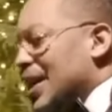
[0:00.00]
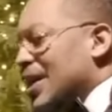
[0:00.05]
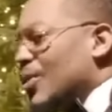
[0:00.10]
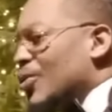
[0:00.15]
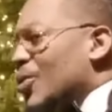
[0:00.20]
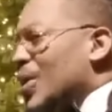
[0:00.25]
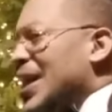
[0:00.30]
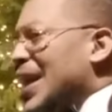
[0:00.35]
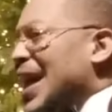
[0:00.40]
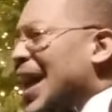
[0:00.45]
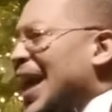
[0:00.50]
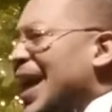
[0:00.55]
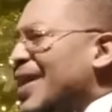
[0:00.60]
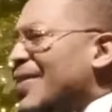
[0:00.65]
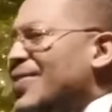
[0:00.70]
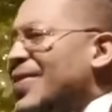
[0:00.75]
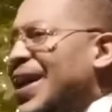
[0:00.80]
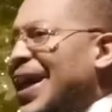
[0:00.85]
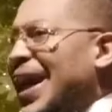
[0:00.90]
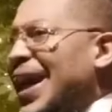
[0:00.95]

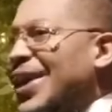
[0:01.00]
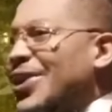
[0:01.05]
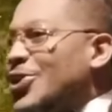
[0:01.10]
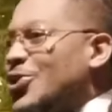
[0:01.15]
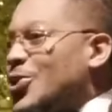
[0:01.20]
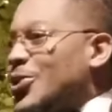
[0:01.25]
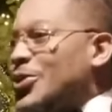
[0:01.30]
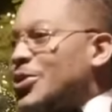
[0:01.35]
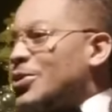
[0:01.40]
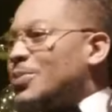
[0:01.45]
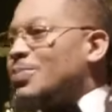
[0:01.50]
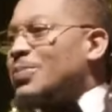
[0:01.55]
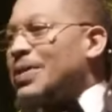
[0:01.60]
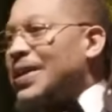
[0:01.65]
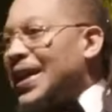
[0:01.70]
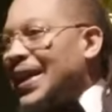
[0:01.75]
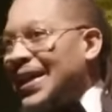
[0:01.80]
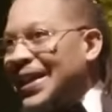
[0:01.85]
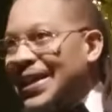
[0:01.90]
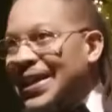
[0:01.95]
whenever angels
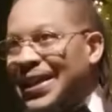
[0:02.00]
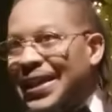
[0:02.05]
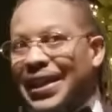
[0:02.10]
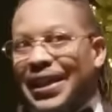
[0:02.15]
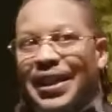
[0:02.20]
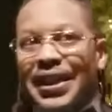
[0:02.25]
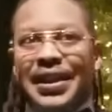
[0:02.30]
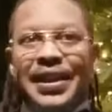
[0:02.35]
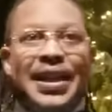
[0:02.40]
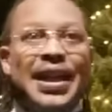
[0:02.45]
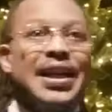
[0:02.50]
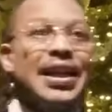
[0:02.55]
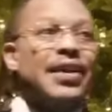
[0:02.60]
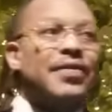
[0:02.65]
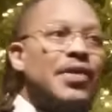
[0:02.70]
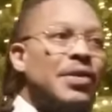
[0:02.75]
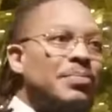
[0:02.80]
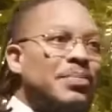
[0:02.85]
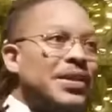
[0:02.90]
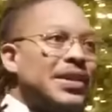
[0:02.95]
pray, they
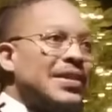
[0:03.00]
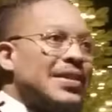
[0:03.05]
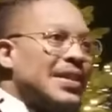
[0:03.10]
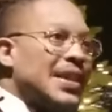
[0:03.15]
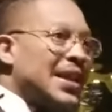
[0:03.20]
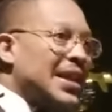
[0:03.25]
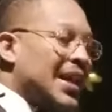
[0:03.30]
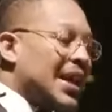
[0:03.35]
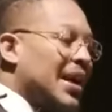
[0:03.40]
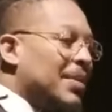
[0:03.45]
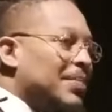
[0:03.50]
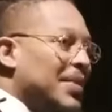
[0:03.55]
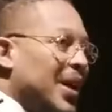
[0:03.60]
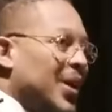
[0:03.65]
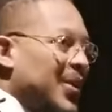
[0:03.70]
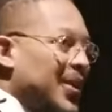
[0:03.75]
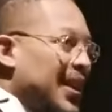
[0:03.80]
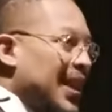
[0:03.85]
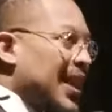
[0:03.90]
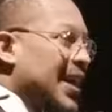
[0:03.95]
never pray standing up. They're
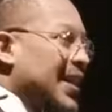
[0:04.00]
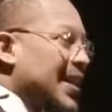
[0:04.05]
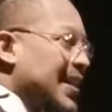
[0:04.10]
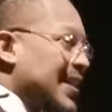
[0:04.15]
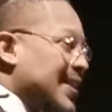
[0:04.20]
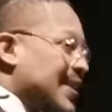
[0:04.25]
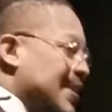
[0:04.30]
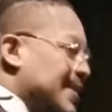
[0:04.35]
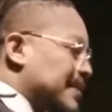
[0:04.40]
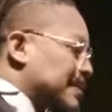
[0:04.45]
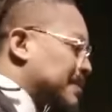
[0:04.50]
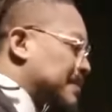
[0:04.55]
on their knees.